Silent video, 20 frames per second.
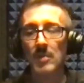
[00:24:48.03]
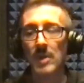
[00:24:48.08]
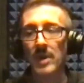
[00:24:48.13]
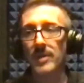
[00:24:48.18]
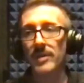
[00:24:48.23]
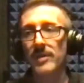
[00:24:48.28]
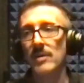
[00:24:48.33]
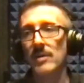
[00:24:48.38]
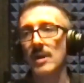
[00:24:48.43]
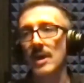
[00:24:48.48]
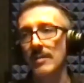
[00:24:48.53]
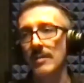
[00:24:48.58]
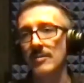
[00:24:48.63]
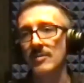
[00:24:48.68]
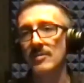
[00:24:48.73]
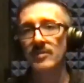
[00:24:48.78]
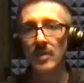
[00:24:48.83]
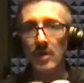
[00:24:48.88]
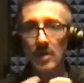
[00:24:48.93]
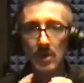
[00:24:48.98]
whether I'm
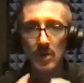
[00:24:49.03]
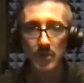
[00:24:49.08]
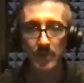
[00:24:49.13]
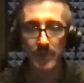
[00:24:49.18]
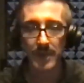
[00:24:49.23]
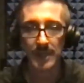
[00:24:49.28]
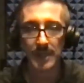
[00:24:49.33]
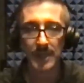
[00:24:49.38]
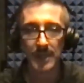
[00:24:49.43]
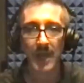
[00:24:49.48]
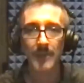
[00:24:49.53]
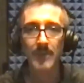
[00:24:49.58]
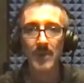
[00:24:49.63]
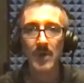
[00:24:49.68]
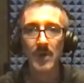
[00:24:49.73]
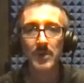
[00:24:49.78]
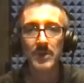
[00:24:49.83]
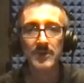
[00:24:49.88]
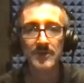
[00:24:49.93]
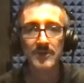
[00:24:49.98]
soloing, I'm
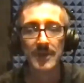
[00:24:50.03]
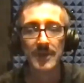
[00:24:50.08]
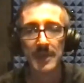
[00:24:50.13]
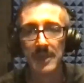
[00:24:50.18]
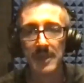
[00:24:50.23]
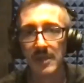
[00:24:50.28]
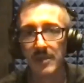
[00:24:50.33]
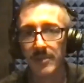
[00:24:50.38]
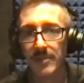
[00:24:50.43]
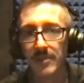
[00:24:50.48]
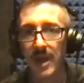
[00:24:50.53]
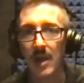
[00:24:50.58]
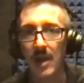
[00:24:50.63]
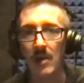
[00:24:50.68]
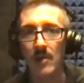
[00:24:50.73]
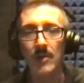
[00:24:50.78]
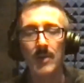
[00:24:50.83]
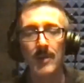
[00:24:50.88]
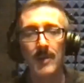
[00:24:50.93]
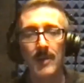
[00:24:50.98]
always thinking
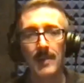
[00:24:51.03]
about